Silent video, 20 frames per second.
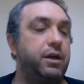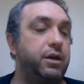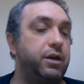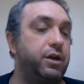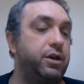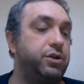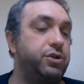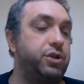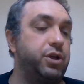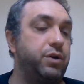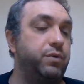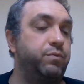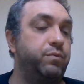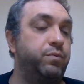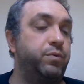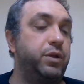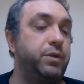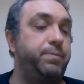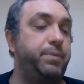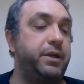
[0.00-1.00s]
So
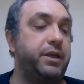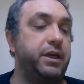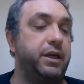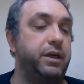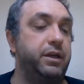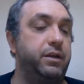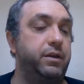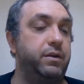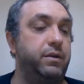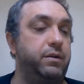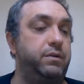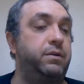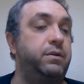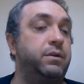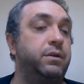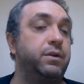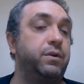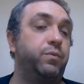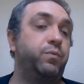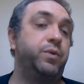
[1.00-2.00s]
we'll begin
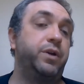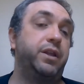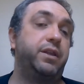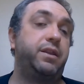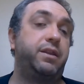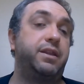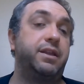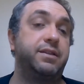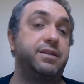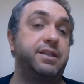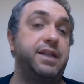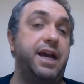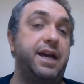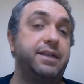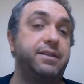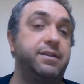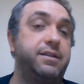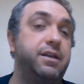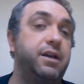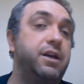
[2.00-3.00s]
with the
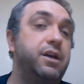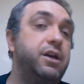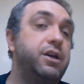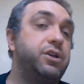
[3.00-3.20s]
stats.